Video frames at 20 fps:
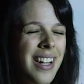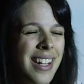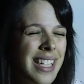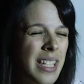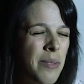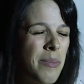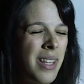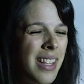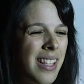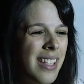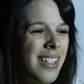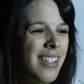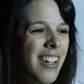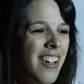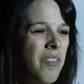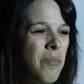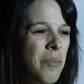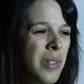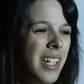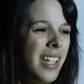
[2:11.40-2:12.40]
of does some other
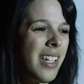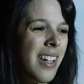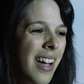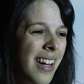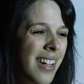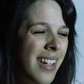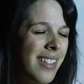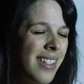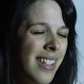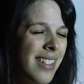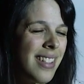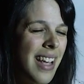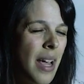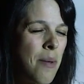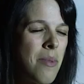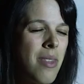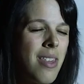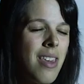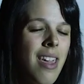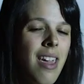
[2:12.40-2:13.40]
stuff, but it kind of does the
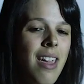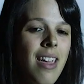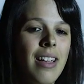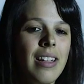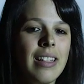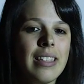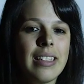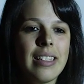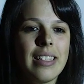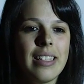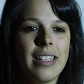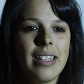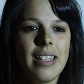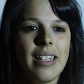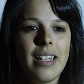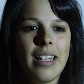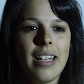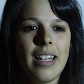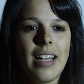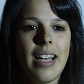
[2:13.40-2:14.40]
same thing.
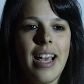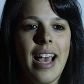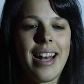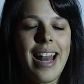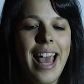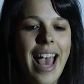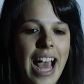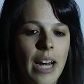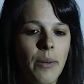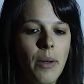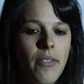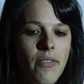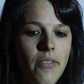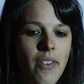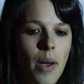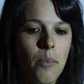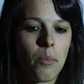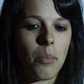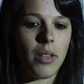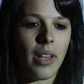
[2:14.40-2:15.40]
And how do we
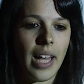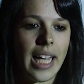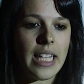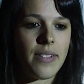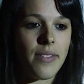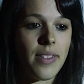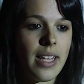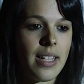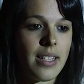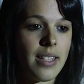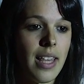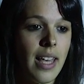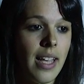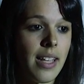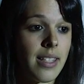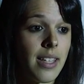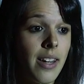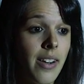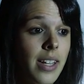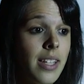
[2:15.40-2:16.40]
find place for these
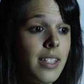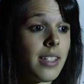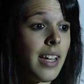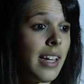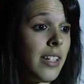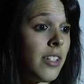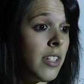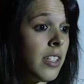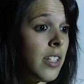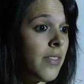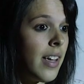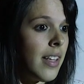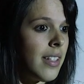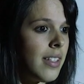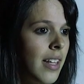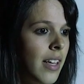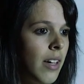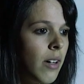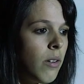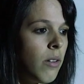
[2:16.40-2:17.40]
things that are extensions of
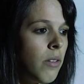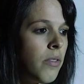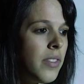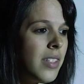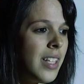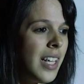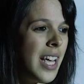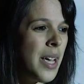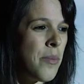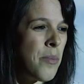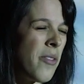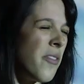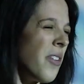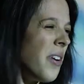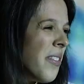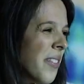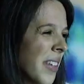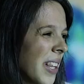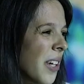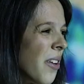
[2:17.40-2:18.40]
ourselves? We've
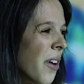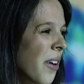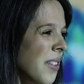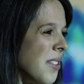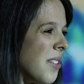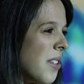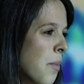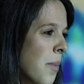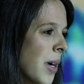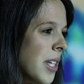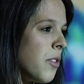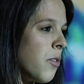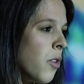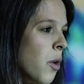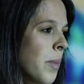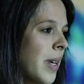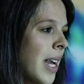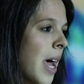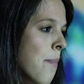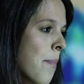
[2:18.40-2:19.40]
only really got so much
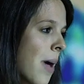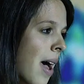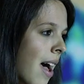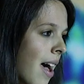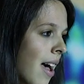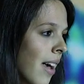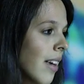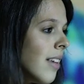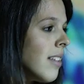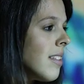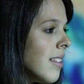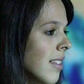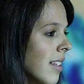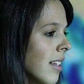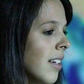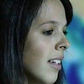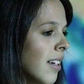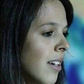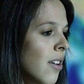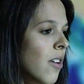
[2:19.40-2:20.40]
room in our bags,
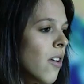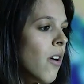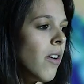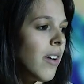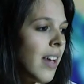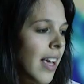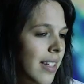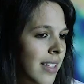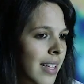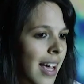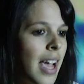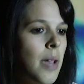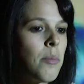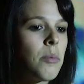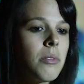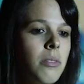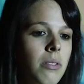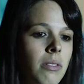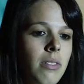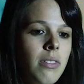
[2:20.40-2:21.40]
on our
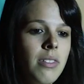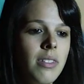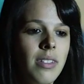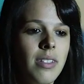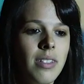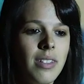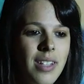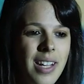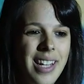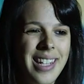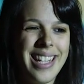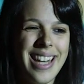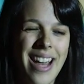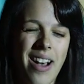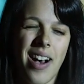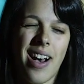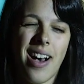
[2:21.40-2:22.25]
tables, and in our